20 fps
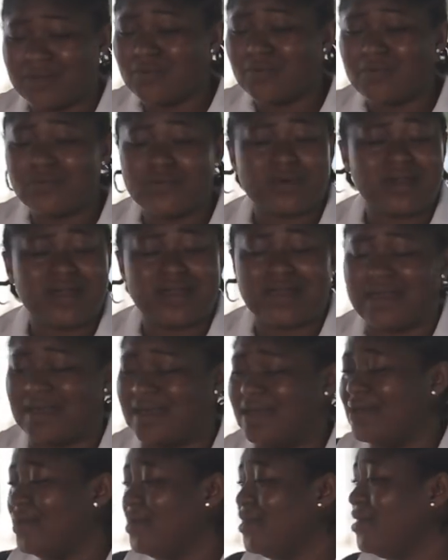No, but
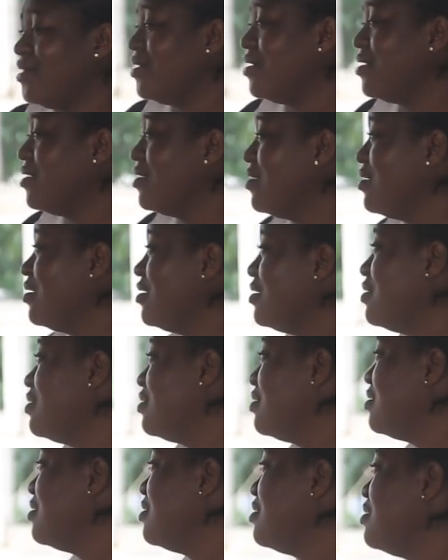Tre, wouldn't you mean the
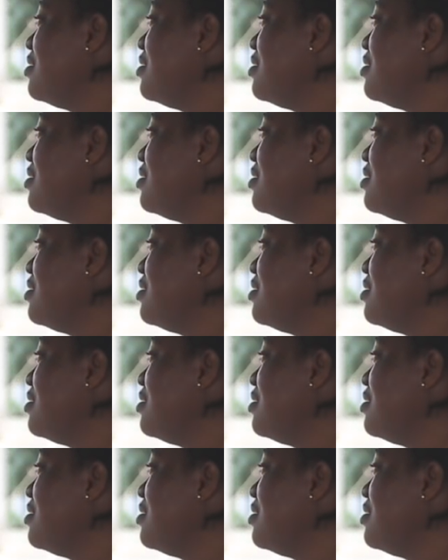Bimana?